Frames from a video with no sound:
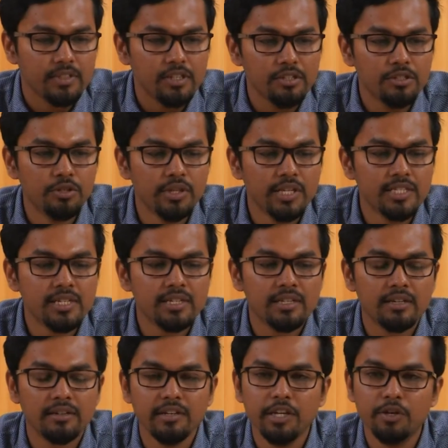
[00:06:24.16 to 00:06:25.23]
So these are
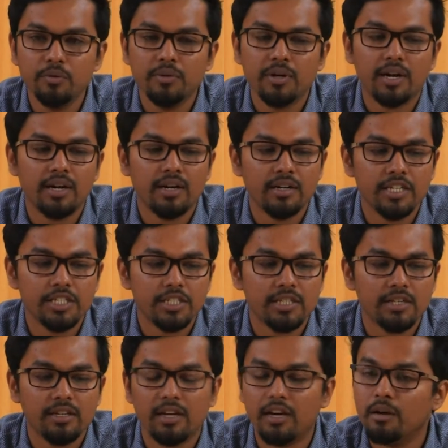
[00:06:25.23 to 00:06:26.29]
the new
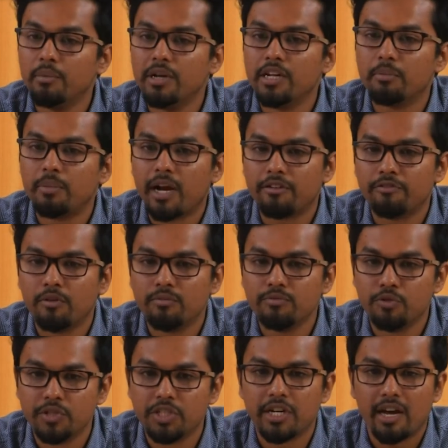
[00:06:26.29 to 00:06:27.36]
digital media
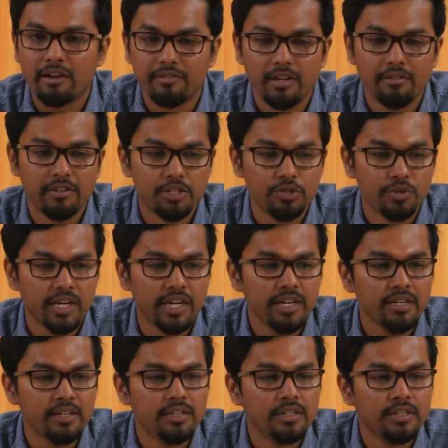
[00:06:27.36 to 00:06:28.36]
platforms which are available today.